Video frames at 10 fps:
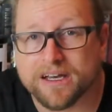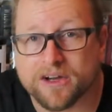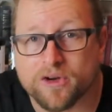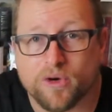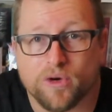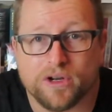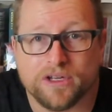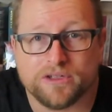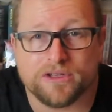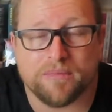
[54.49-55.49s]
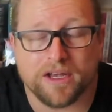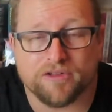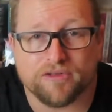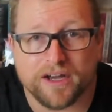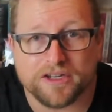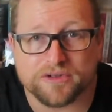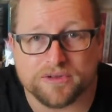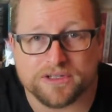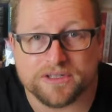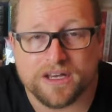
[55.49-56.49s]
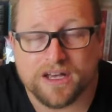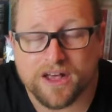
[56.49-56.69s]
according to the manufacturers,